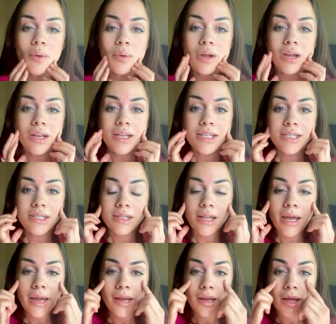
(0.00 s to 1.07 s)
we're going to
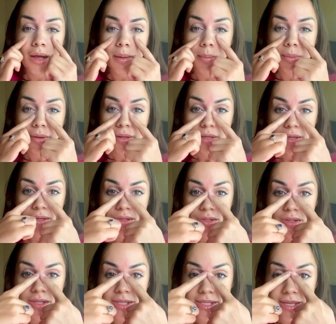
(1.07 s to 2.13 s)
slide up
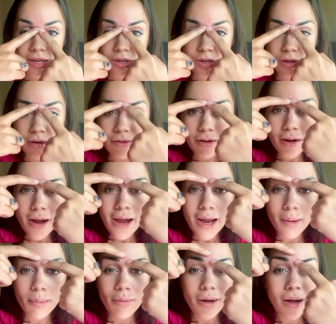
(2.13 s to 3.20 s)
to the center of our
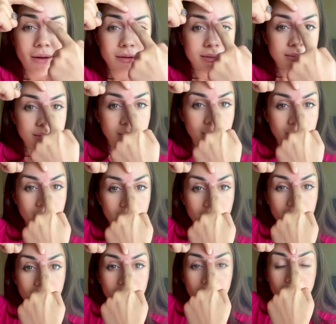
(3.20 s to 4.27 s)
eyebrows
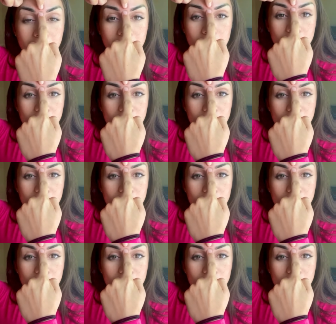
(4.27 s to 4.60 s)
and